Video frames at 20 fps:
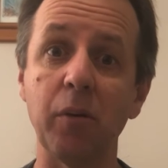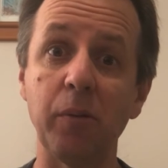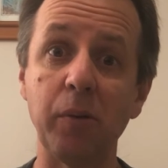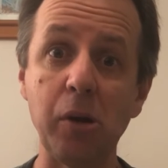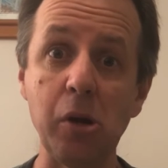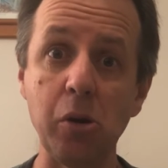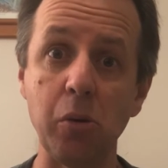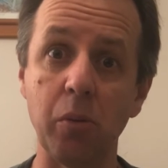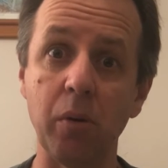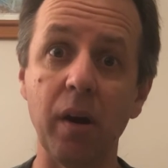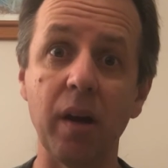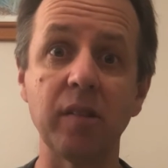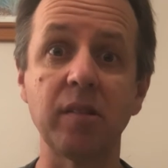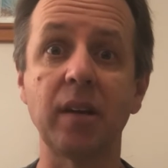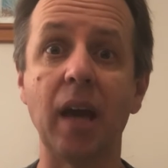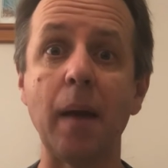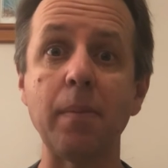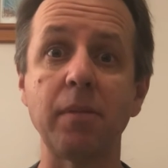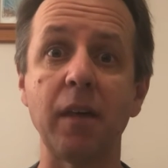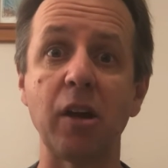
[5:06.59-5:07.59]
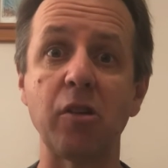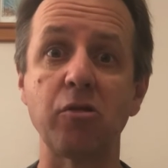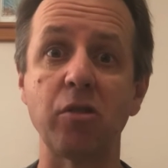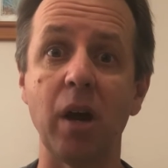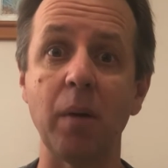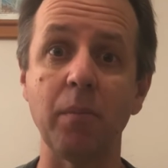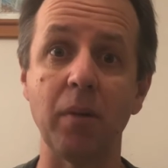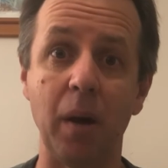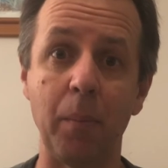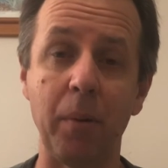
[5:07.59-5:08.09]
phew, escaped that
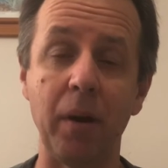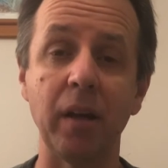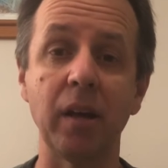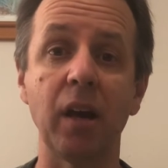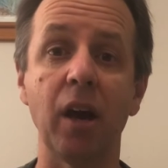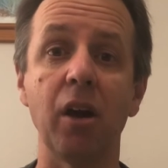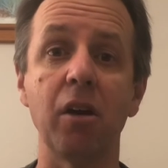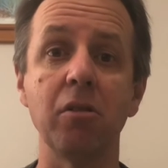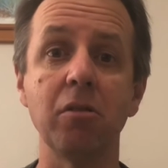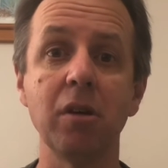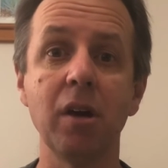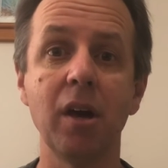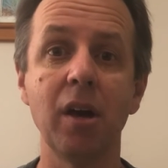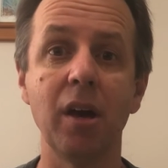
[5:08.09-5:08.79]
trap, I better go,